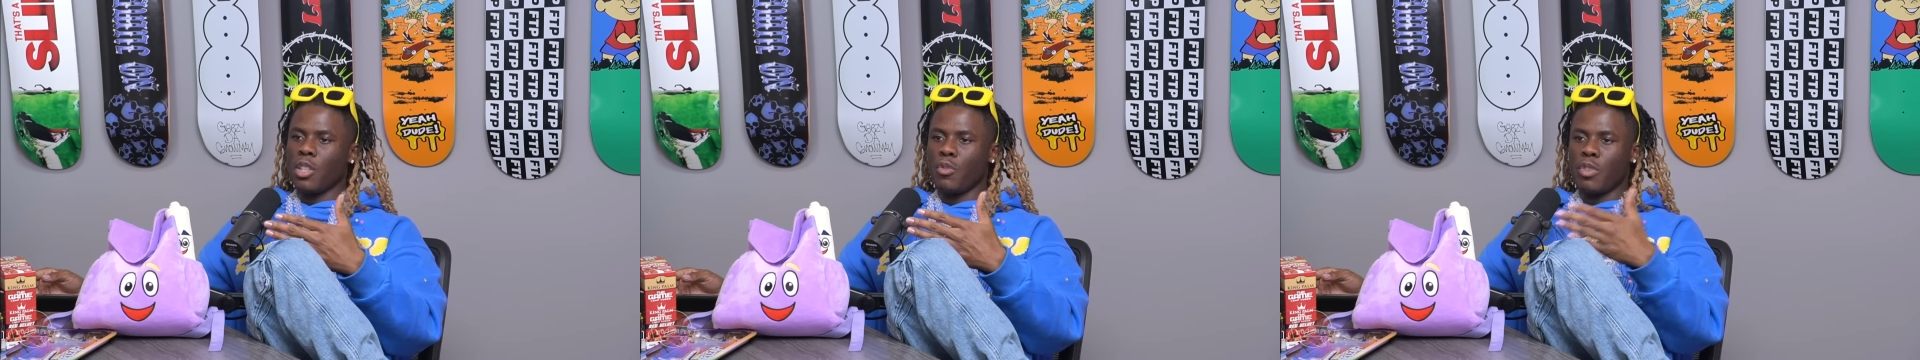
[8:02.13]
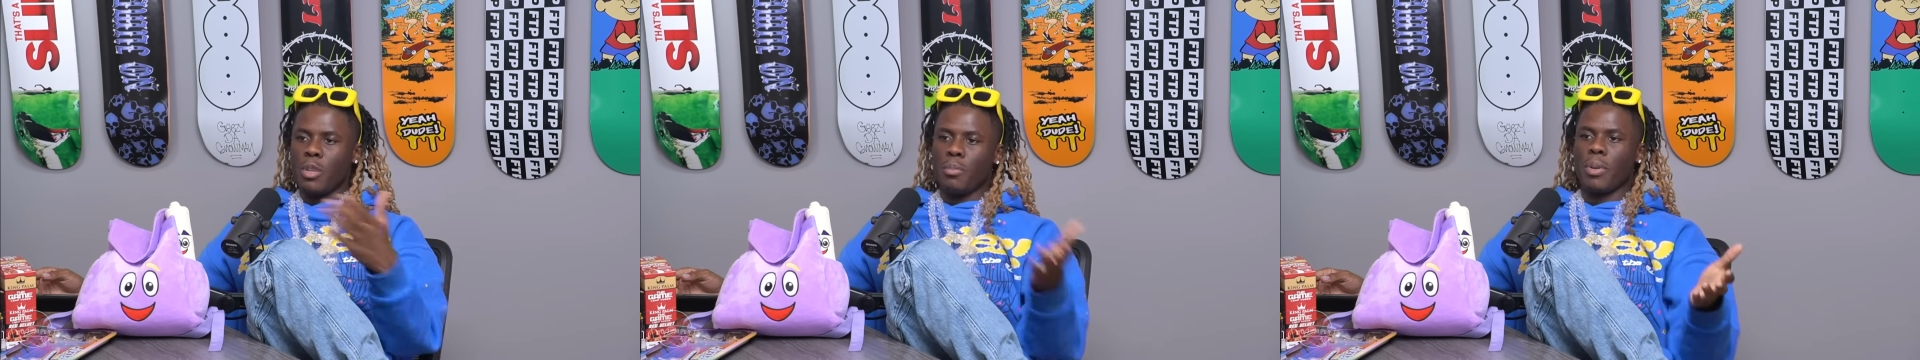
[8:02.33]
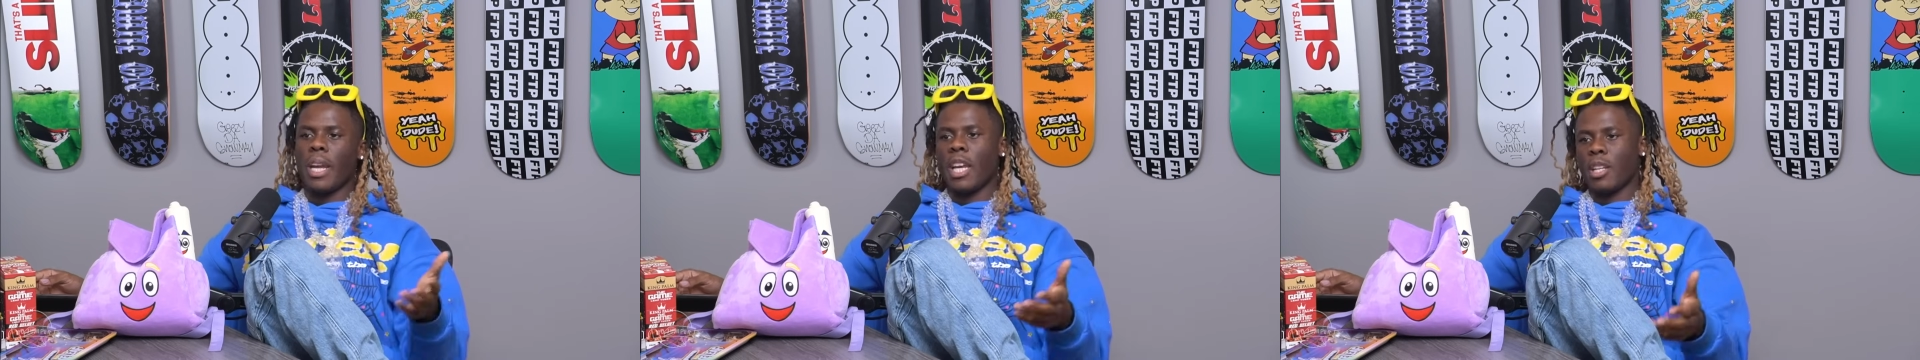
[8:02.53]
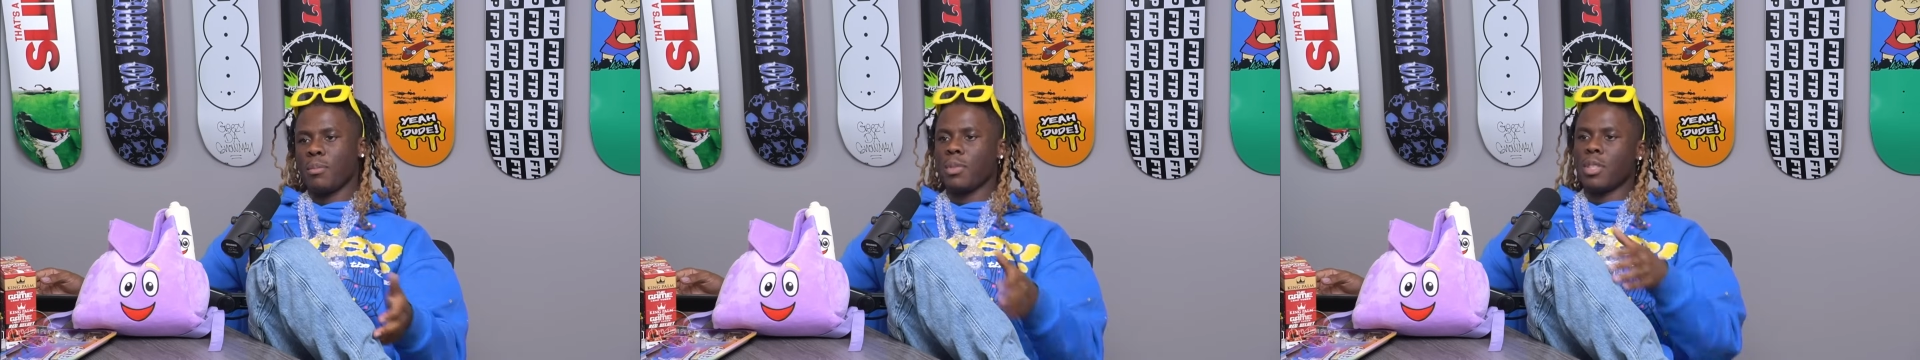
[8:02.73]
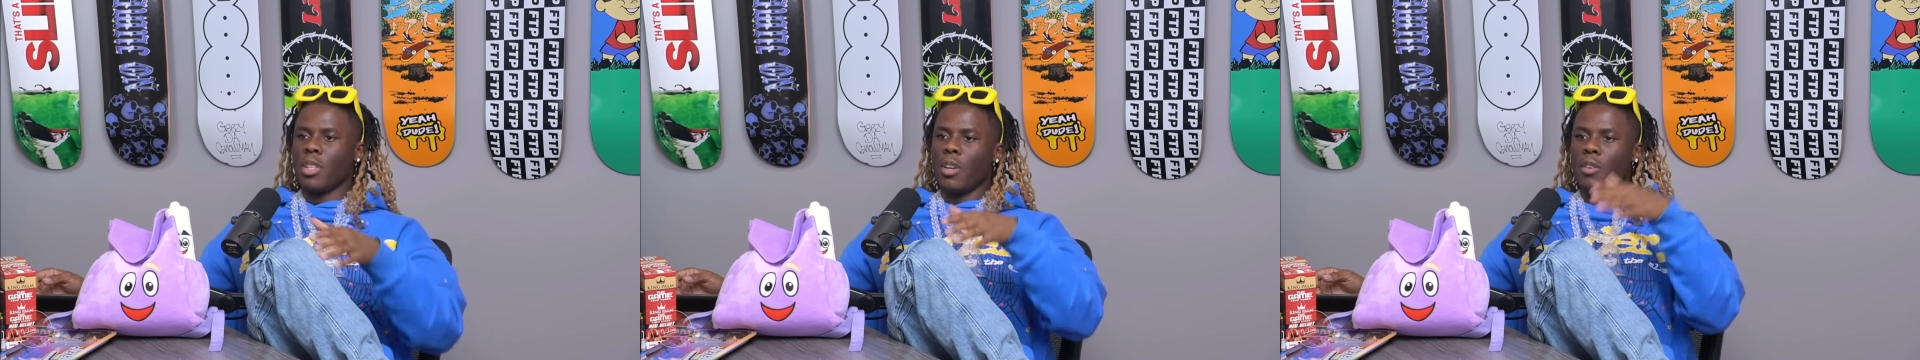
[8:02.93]
rebrand
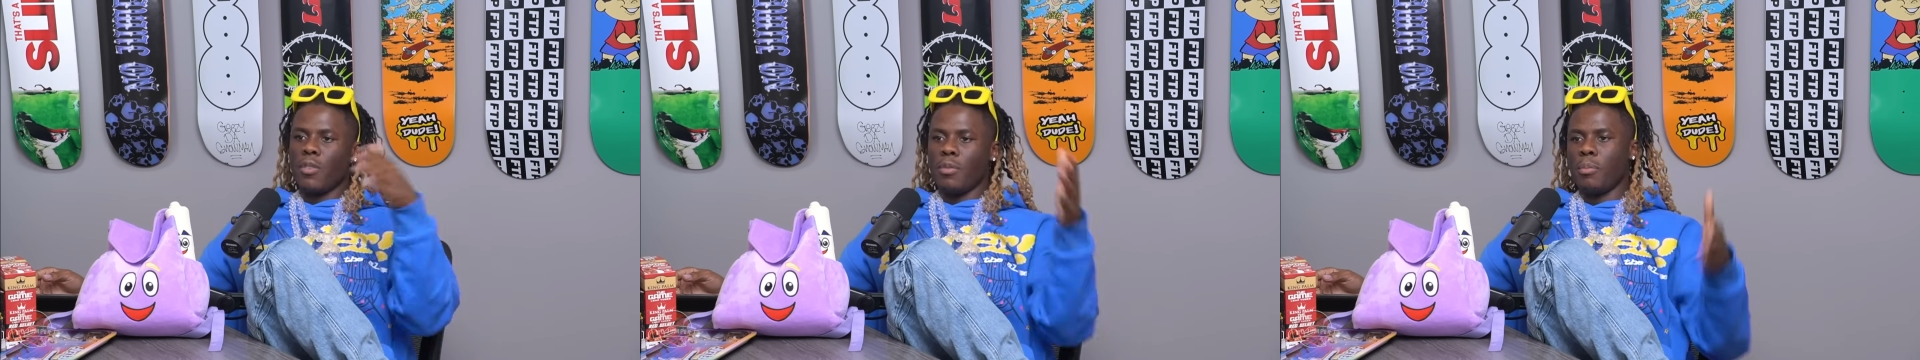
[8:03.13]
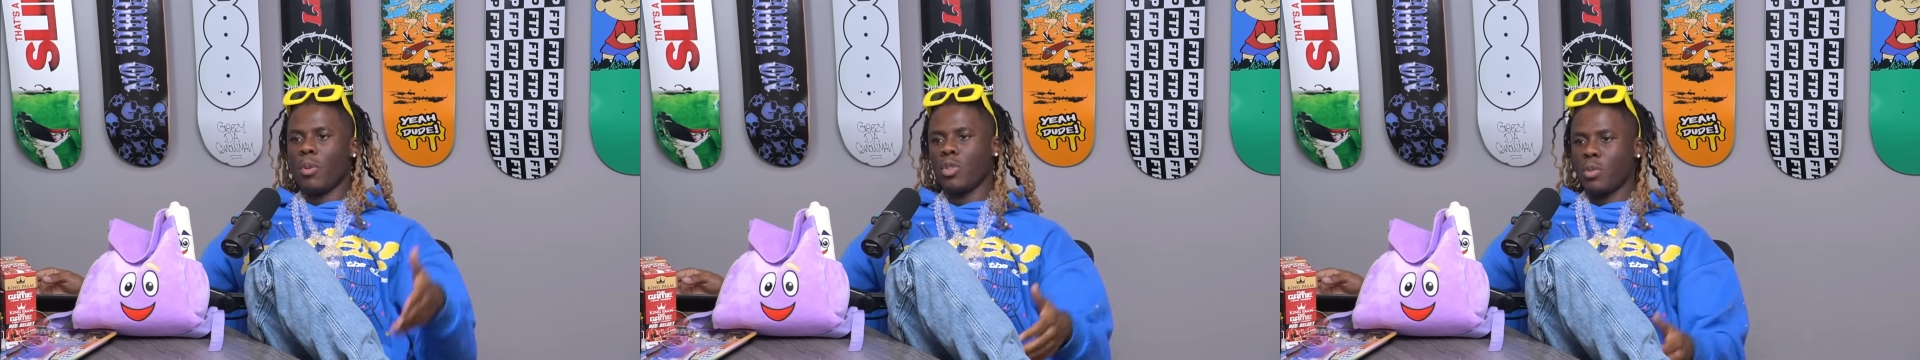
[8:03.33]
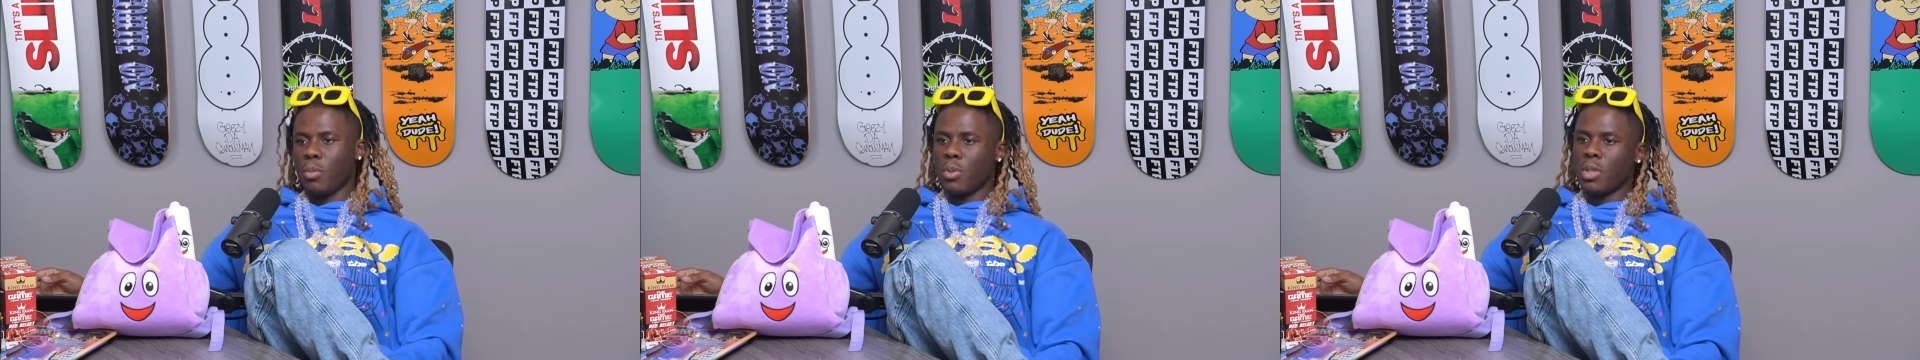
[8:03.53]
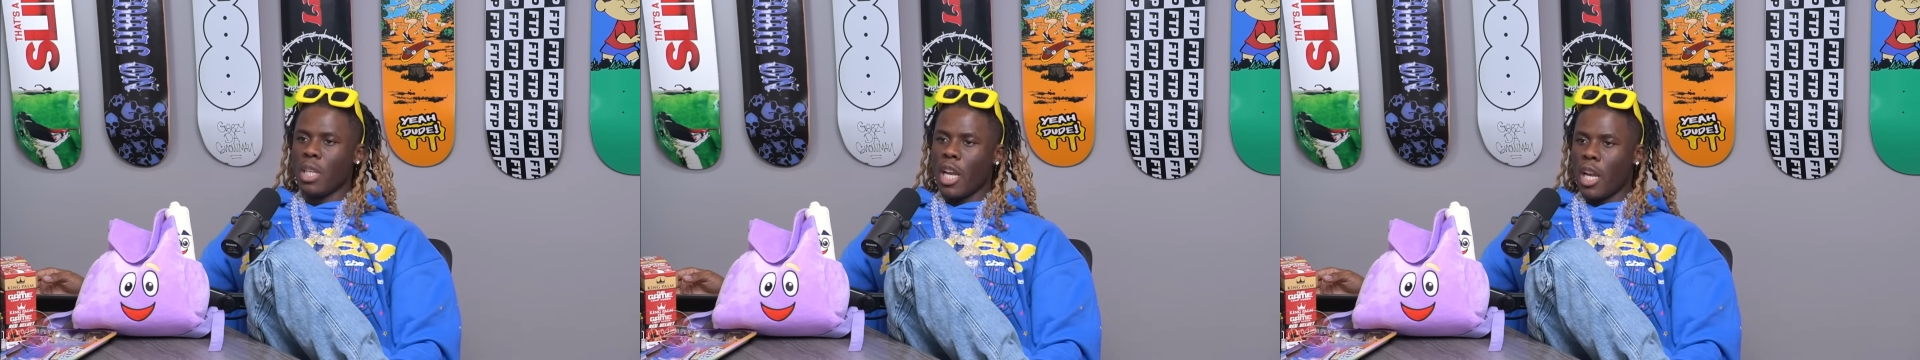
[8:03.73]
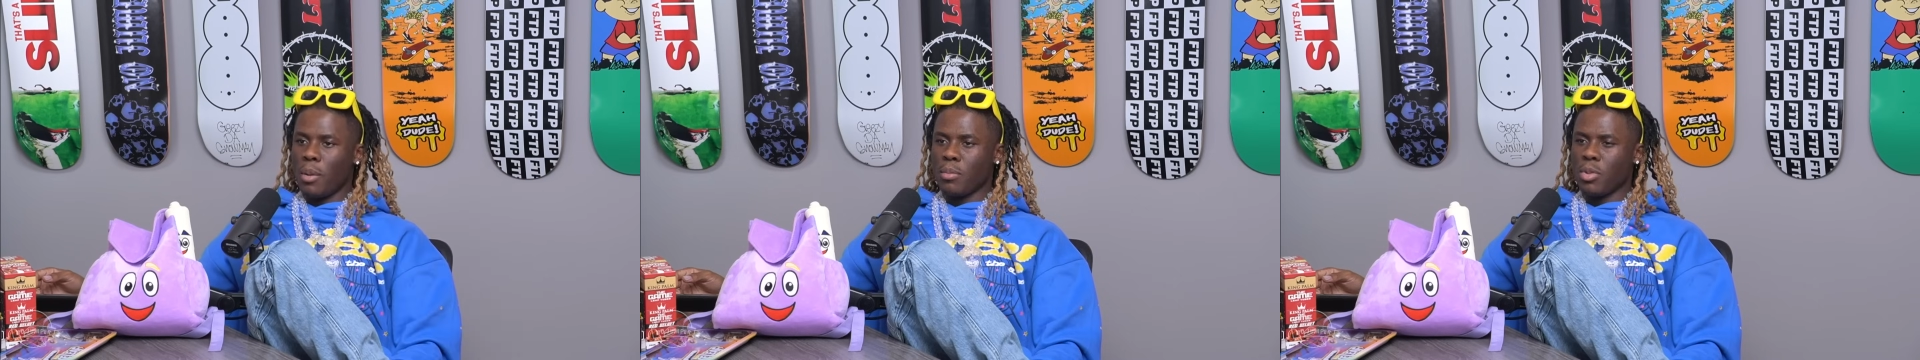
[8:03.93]
himself multiple
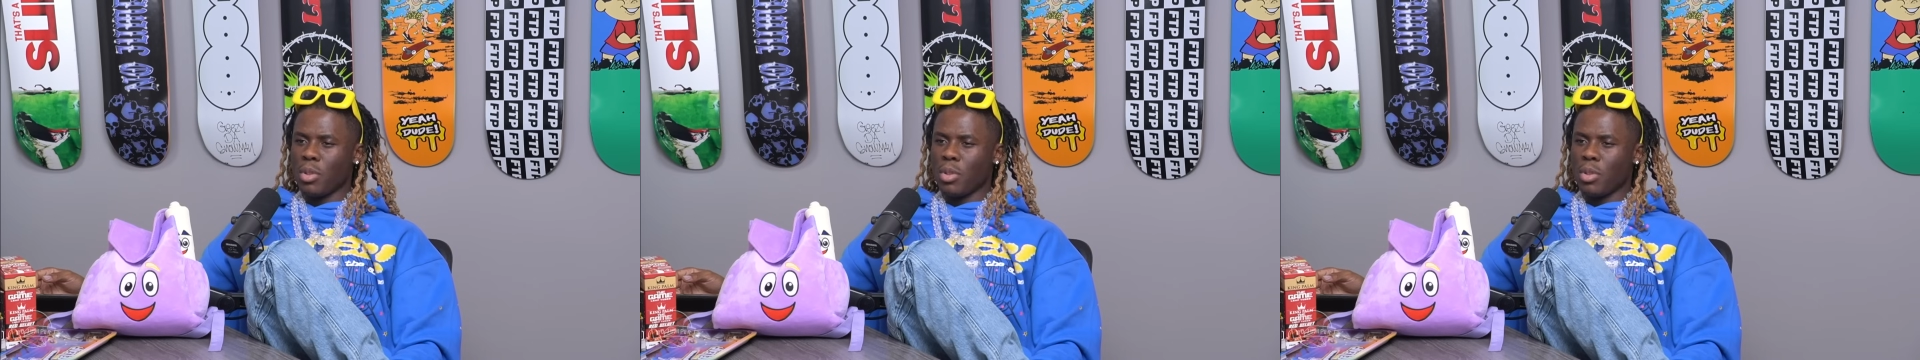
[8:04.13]
times,